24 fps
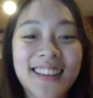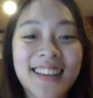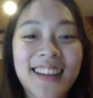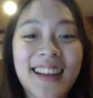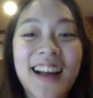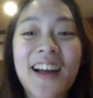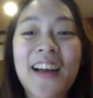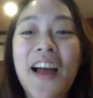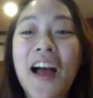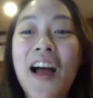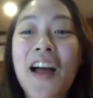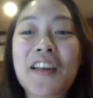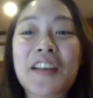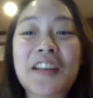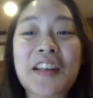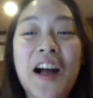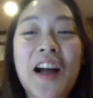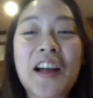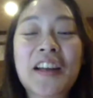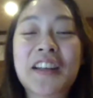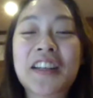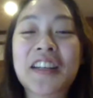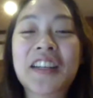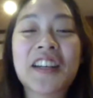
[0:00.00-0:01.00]
I
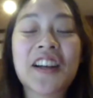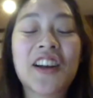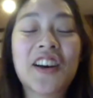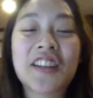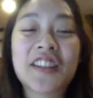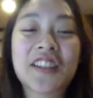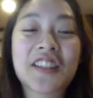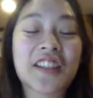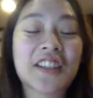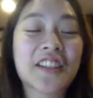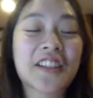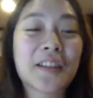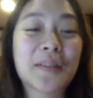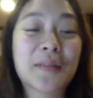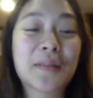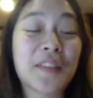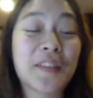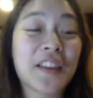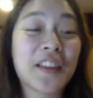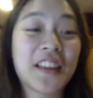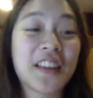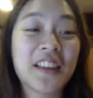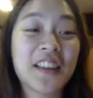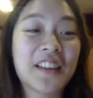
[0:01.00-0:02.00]
I, I couldn't answer some of
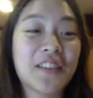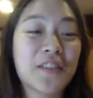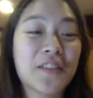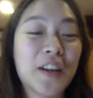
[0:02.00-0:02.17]
the